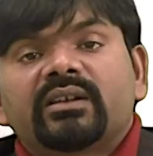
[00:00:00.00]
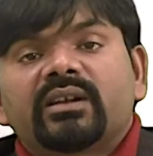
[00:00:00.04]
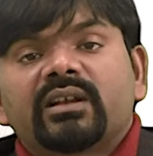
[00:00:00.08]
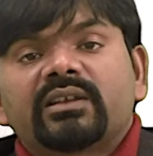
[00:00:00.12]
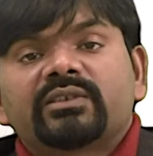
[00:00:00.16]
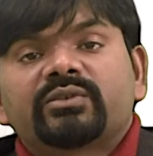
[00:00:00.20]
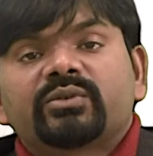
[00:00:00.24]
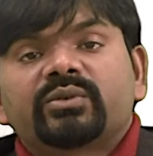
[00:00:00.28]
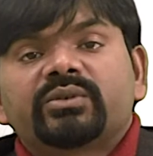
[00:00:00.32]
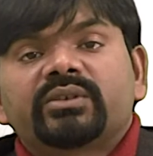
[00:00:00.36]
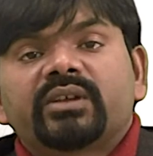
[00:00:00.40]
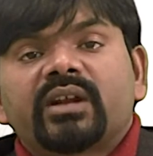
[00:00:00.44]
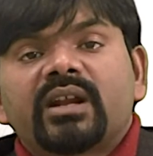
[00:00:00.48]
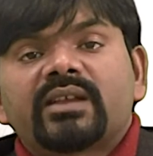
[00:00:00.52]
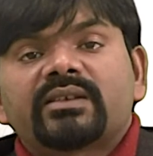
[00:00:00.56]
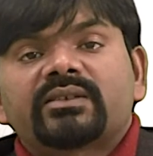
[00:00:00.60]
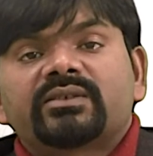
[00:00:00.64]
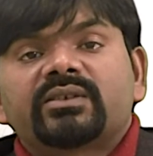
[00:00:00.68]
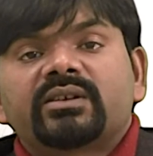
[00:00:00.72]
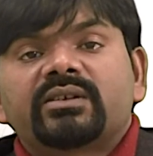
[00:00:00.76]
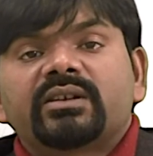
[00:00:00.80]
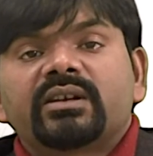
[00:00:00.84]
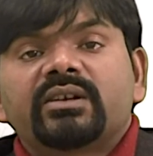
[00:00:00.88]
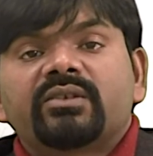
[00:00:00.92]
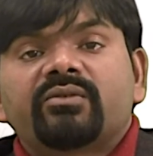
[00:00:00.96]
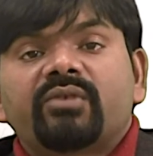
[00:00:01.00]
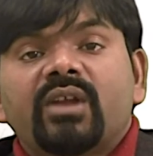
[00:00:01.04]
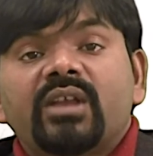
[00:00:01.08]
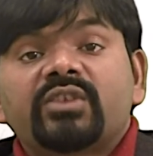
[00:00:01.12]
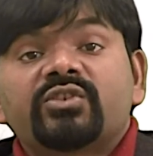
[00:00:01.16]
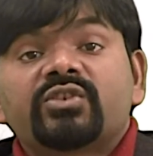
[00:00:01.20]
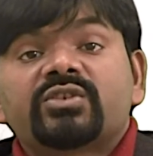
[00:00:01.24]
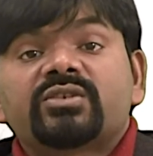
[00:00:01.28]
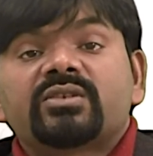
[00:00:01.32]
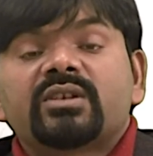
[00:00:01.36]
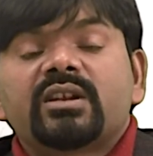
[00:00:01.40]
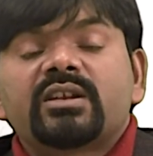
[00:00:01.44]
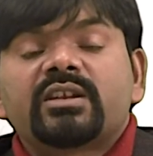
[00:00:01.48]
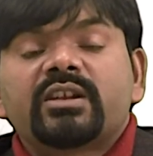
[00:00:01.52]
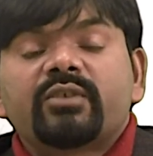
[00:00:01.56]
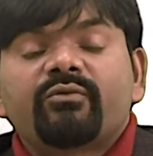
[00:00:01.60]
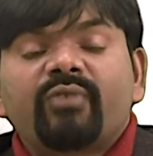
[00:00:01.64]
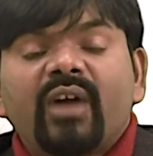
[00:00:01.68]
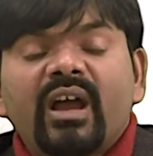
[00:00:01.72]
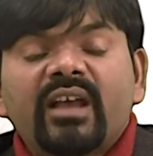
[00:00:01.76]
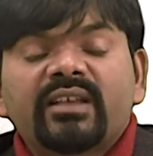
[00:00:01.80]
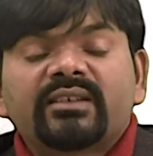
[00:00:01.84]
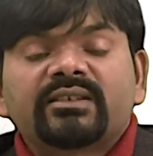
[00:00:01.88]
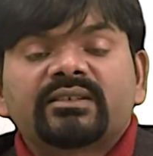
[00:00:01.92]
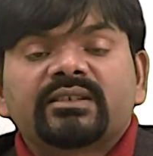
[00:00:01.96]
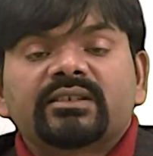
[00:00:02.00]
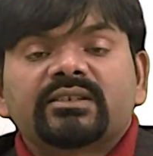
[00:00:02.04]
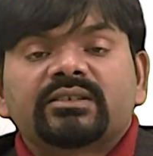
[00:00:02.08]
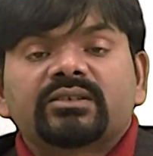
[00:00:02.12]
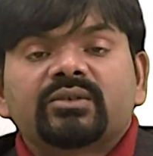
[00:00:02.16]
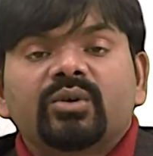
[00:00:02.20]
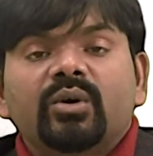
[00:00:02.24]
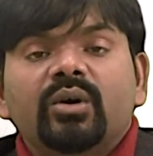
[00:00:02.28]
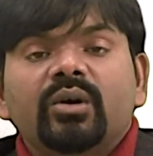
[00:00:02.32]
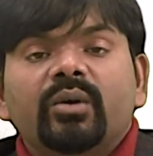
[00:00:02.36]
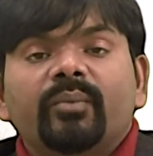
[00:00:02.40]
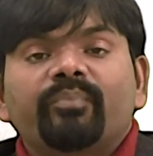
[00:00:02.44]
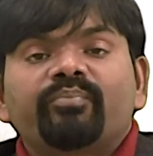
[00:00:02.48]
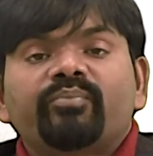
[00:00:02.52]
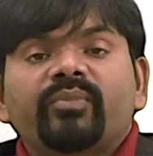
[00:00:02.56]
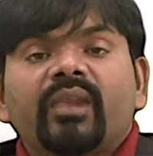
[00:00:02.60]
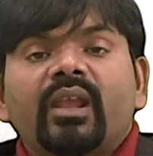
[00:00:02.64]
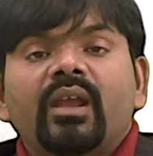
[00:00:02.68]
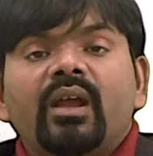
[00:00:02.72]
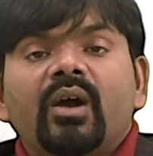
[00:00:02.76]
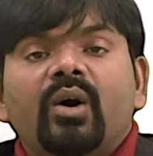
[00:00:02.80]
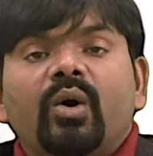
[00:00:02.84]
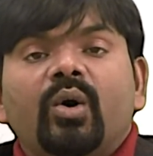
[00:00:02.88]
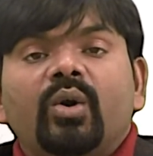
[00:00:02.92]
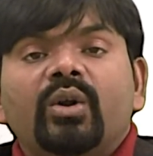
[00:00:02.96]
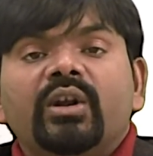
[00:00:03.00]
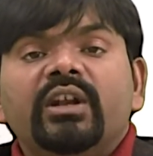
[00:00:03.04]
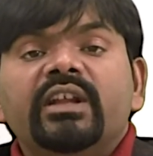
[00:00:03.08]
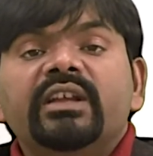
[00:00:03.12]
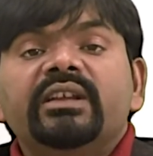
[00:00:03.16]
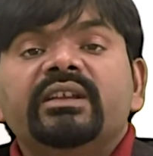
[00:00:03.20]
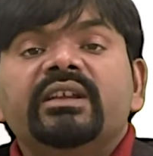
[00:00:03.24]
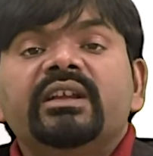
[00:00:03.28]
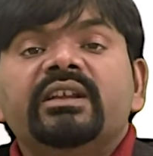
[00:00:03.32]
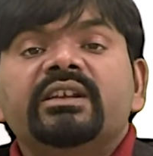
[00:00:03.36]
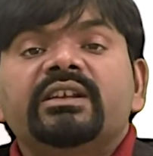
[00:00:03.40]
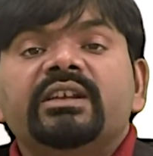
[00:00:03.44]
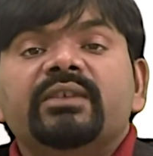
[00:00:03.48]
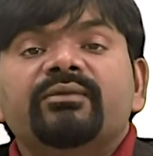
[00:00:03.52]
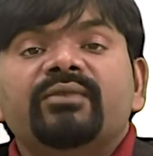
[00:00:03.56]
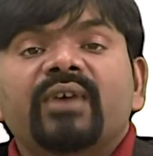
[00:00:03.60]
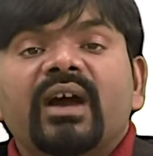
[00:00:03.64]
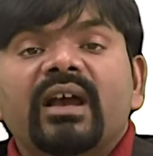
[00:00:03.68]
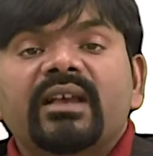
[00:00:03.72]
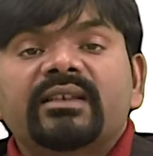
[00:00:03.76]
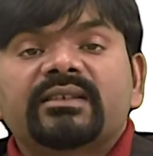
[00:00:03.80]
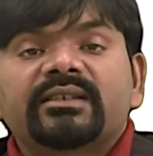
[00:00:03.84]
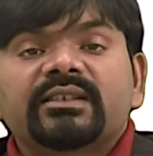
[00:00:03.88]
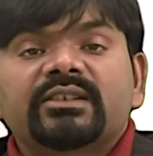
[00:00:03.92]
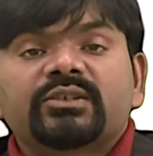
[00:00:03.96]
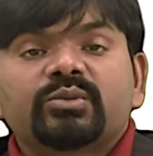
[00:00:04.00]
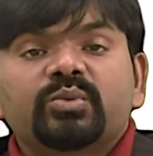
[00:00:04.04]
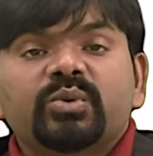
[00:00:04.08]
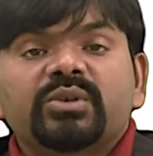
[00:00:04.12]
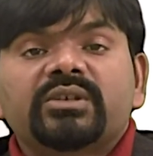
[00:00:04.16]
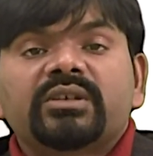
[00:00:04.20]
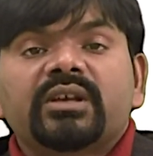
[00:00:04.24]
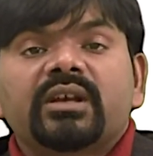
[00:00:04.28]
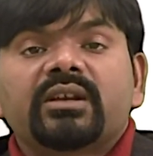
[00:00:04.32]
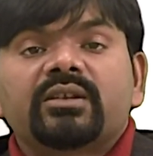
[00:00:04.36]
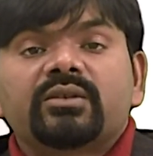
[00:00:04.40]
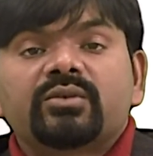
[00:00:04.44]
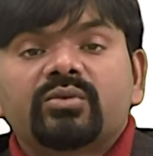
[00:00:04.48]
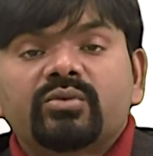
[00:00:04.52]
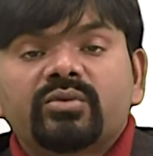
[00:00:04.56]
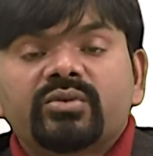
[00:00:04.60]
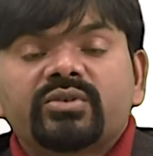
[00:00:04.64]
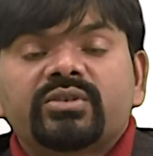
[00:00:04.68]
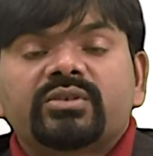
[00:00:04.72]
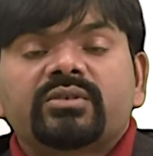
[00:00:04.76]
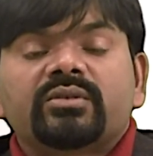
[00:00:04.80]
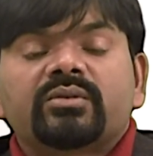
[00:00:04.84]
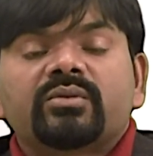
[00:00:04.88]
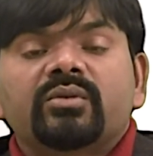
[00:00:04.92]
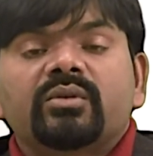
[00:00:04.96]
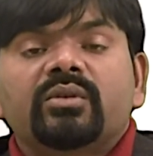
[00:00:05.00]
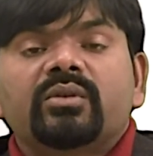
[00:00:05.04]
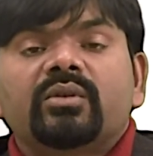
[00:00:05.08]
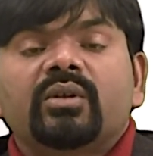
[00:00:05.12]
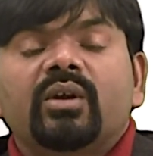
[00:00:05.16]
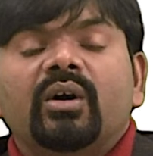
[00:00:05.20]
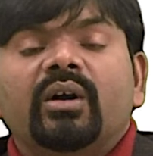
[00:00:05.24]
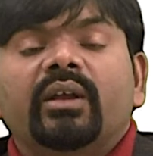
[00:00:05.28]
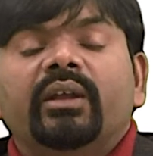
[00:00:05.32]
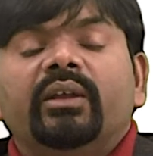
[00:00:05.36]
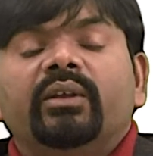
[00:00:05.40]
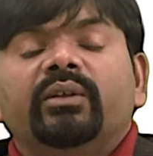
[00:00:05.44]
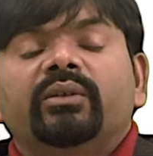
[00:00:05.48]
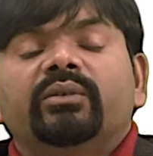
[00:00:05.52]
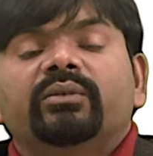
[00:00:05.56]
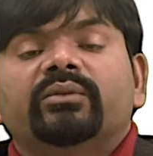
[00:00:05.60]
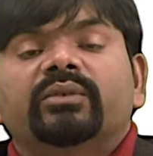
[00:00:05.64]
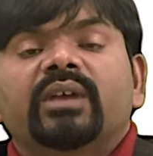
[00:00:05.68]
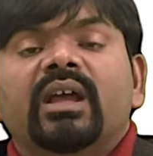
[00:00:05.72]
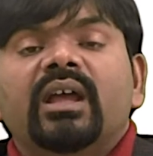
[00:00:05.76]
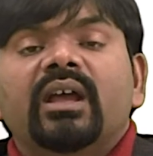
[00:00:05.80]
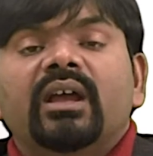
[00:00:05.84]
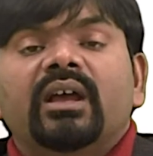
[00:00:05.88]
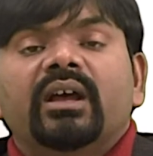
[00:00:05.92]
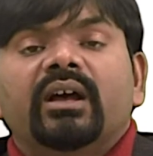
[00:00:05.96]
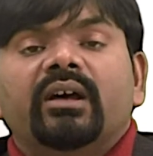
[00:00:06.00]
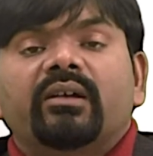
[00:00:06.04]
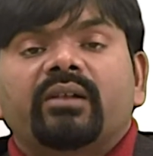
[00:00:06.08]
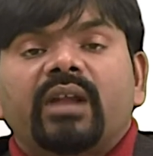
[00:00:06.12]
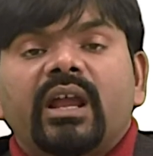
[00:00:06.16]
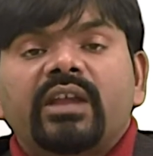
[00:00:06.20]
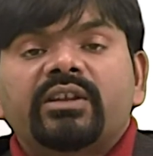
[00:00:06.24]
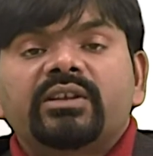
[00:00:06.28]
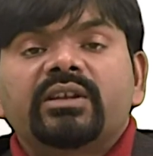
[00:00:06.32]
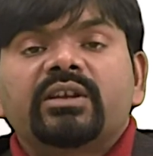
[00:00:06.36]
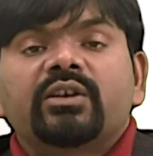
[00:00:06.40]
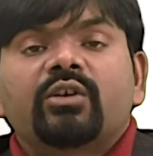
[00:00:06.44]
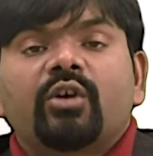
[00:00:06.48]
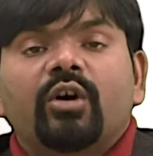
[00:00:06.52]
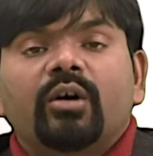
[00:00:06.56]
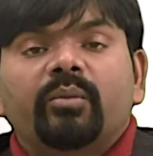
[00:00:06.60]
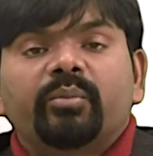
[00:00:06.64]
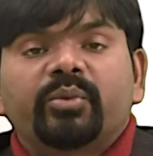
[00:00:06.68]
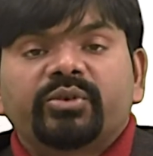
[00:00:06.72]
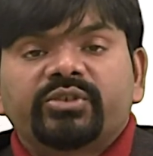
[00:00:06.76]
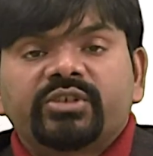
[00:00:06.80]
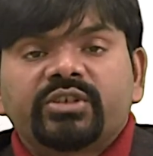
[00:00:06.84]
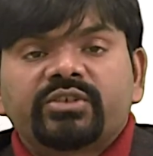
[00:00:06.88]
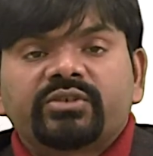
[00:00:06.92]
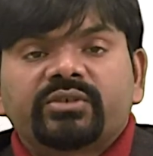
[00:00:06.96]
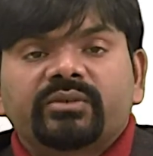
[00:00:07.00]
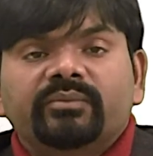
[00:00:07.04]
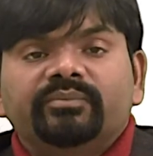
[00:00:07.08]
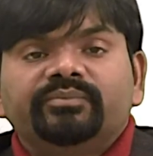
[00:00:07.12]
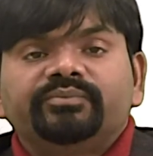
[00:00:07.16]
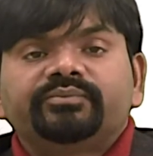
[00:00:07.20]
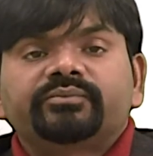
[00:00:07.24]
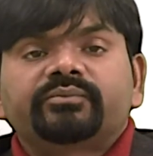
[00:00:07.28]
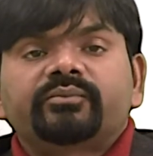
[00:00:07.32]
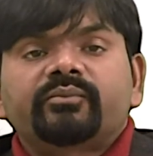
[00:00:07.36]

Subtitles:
also, there are certain transitional devices or linking devices which are used in writing composition.